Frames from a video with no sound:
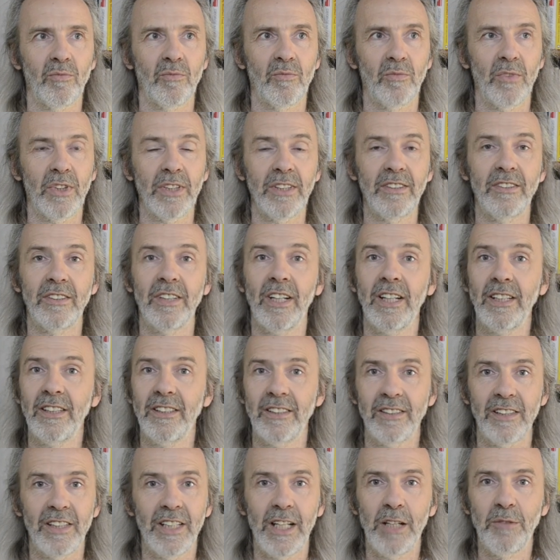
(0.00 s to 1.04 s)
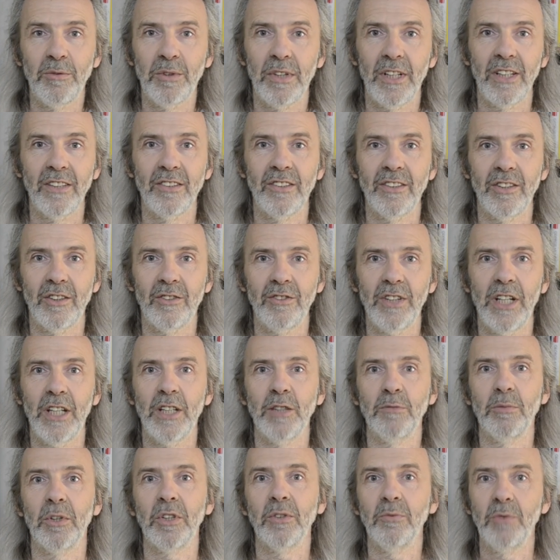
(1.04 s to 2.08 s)
What it's done is enable us to
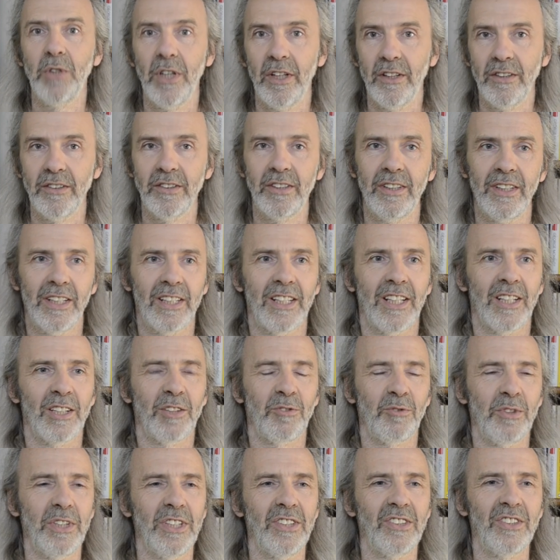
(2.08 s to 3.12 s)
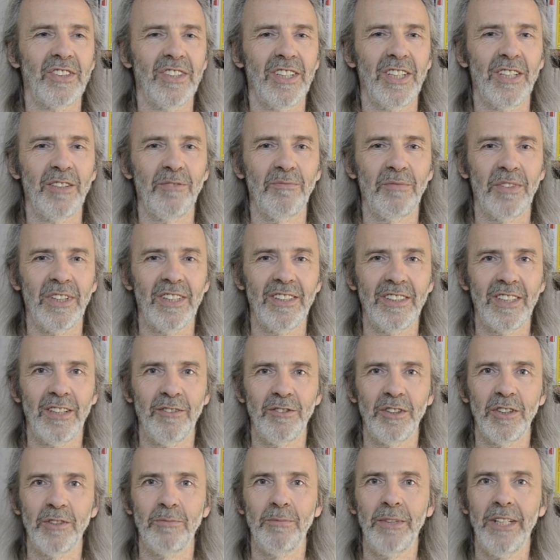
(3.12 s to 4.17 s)
create the modern world, which has
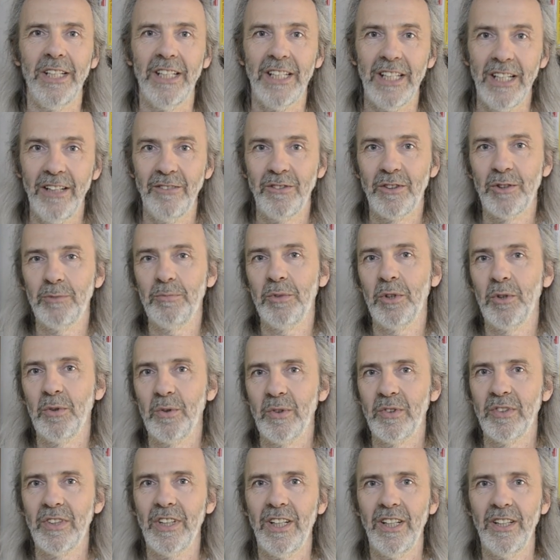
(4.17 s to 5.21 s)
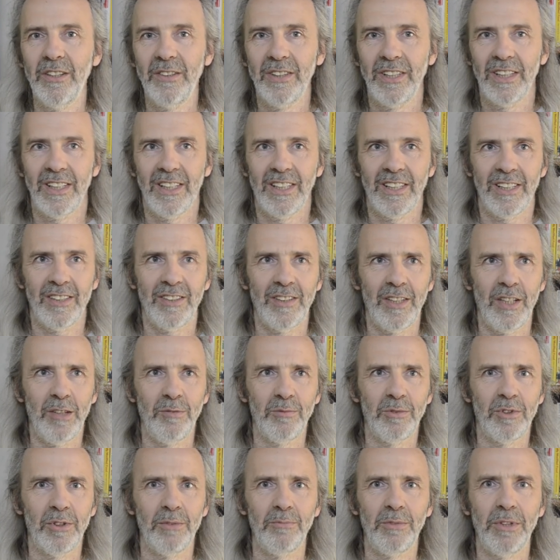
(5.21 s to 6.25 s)
given us many gifts, but also
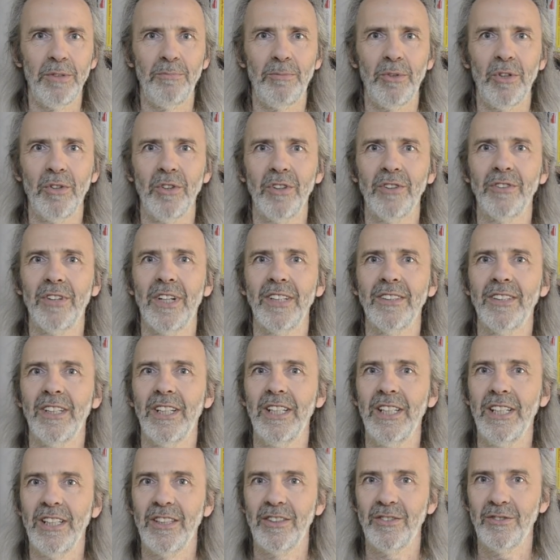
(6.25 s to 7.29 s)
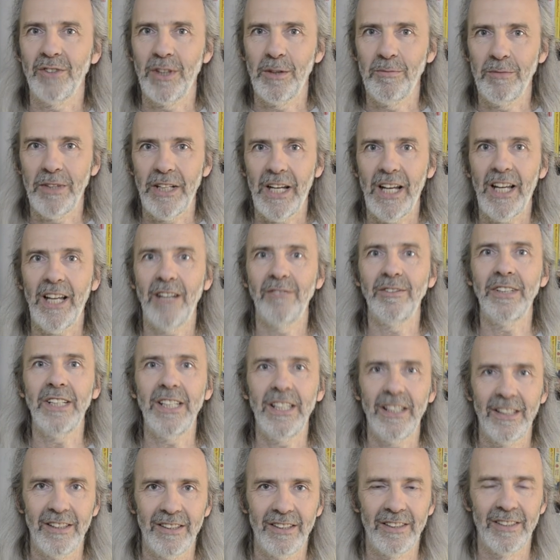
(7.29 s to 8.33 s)
seems to be bureaucratically extremely
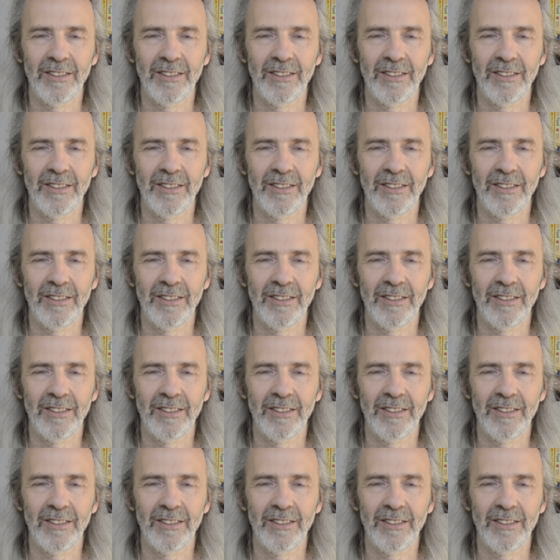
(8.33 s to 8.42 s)
heavy.